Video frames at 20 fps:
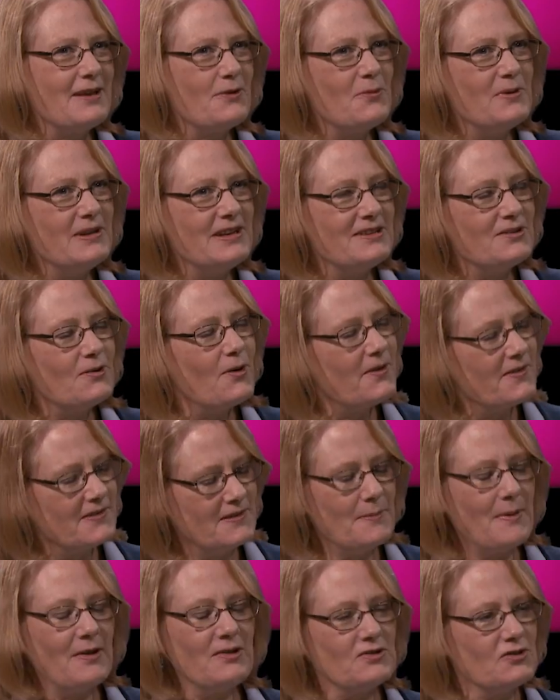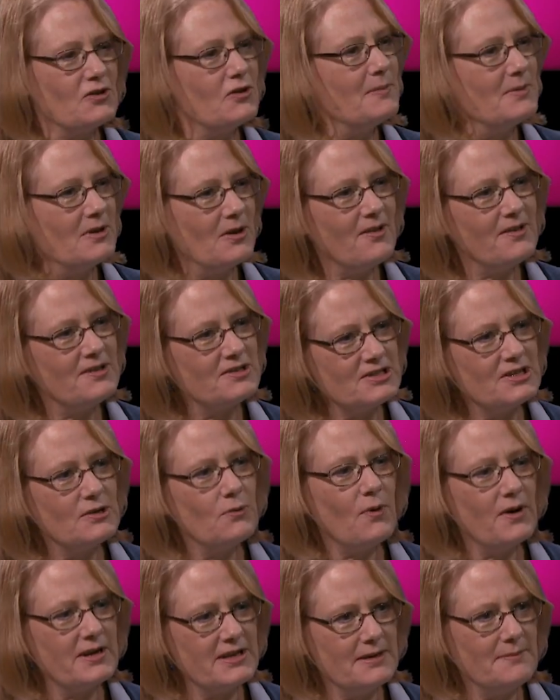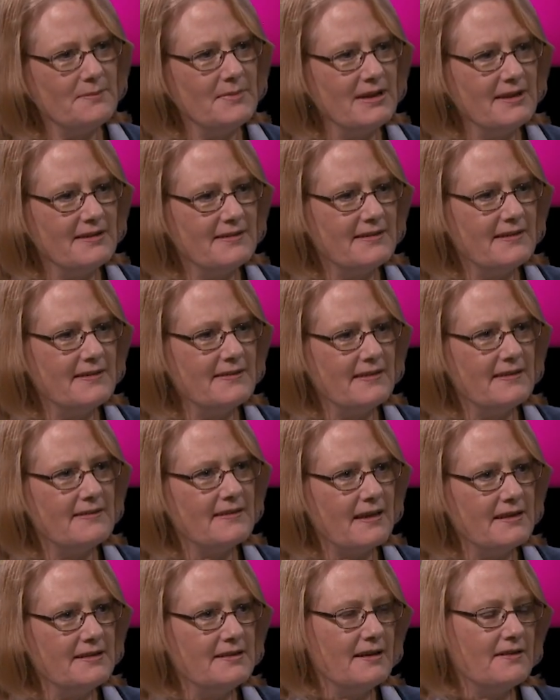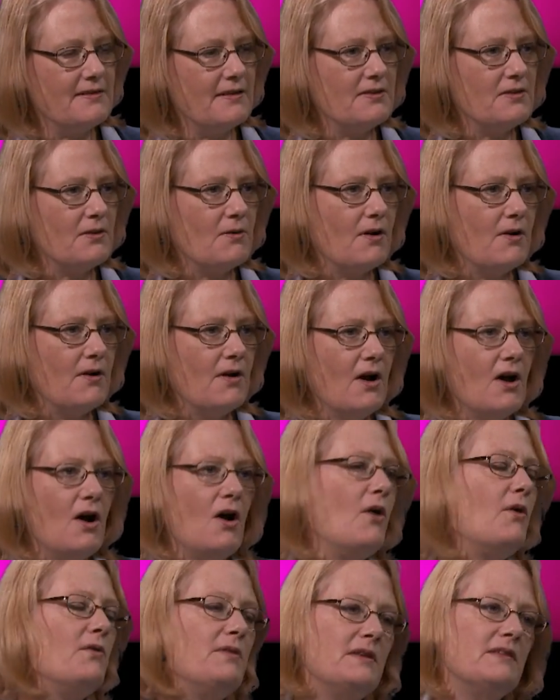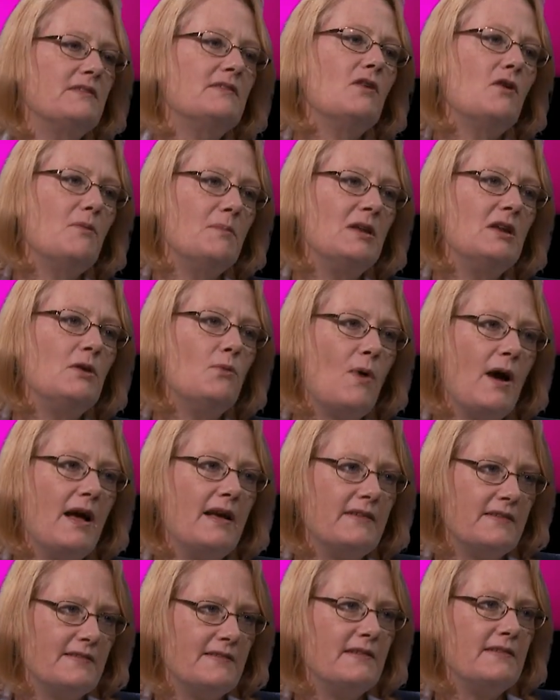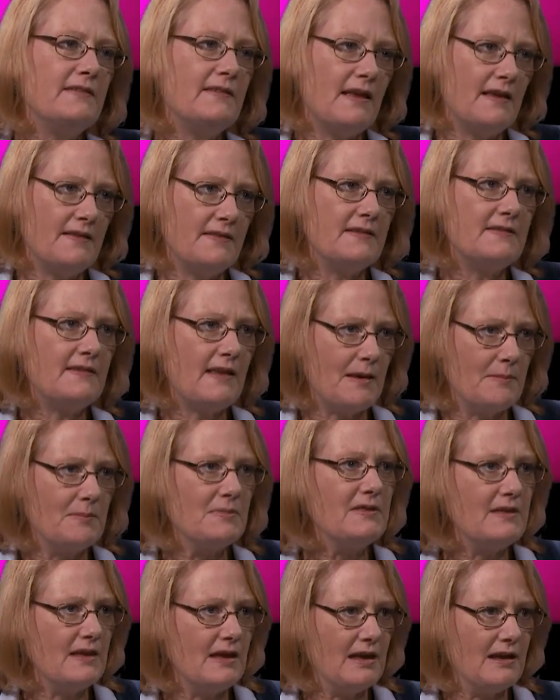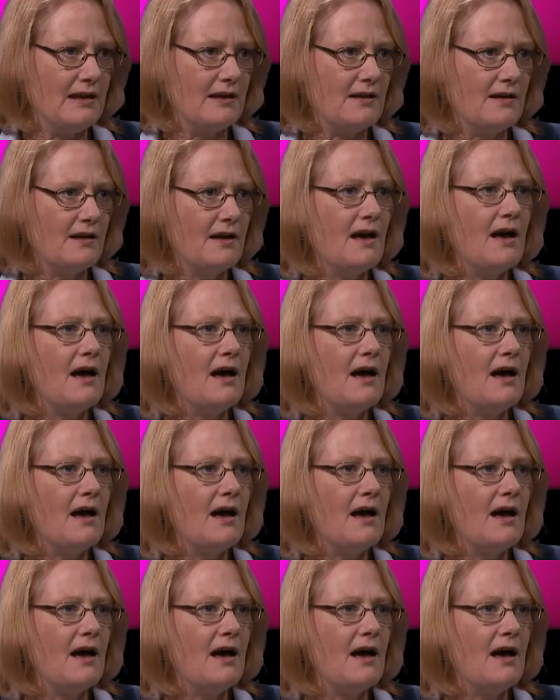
think when he talks about terminology, what he means is this idea that there are only so many ways to say the same thing.